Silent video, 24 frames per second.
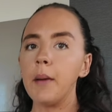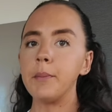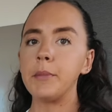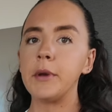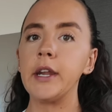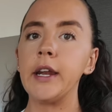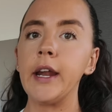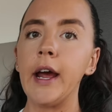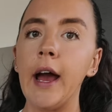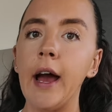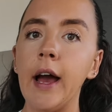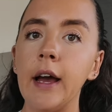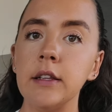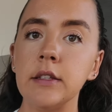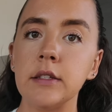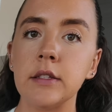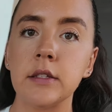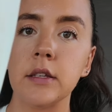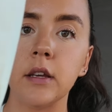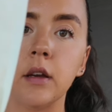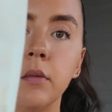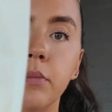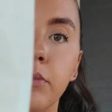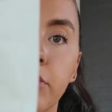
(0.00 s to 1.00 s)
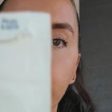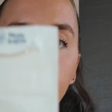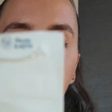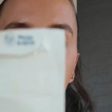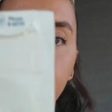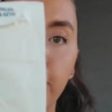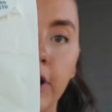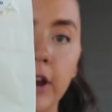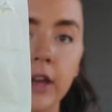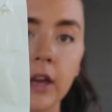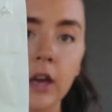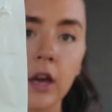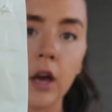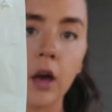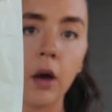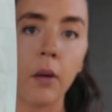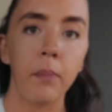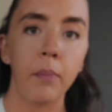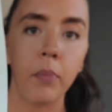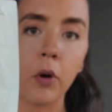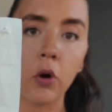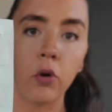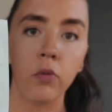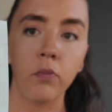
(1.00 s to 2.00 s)
I'm going to add some Freya
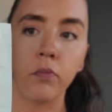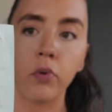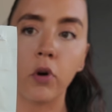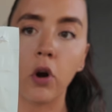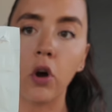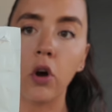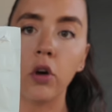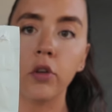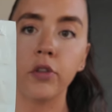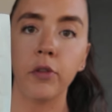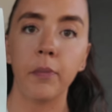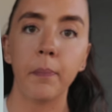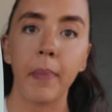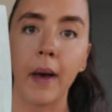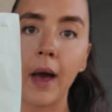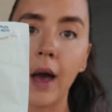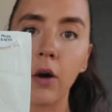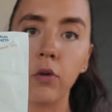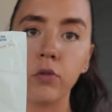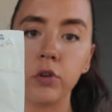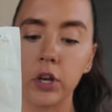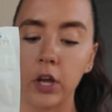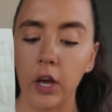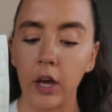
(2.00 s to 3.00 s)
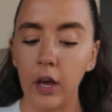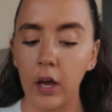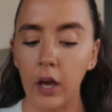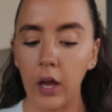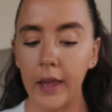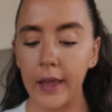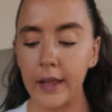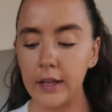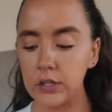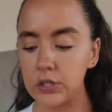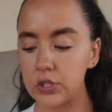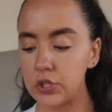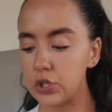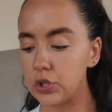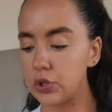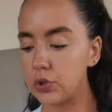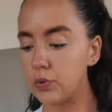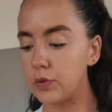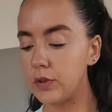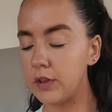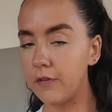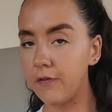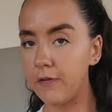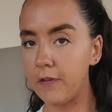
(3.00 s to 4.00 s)
bone broth powder
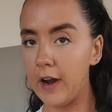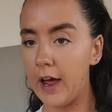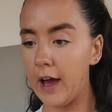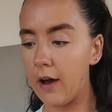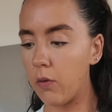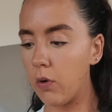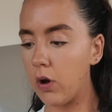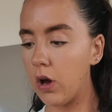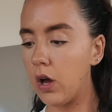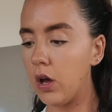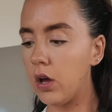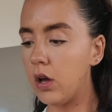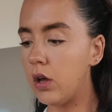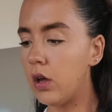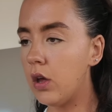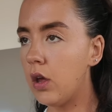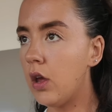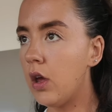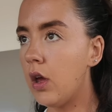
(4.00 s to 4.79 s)
into the flour,